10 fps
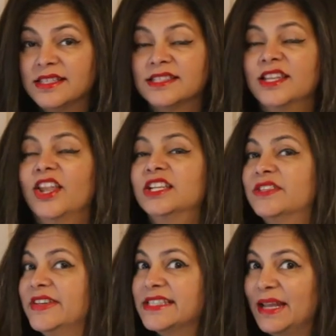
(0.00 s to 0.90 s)
There's lots
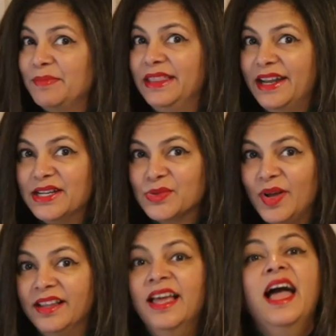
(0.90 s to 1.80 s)
of excitement there as
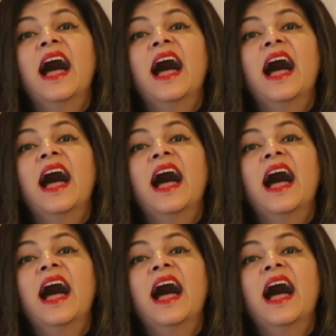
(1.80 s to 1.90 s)
well.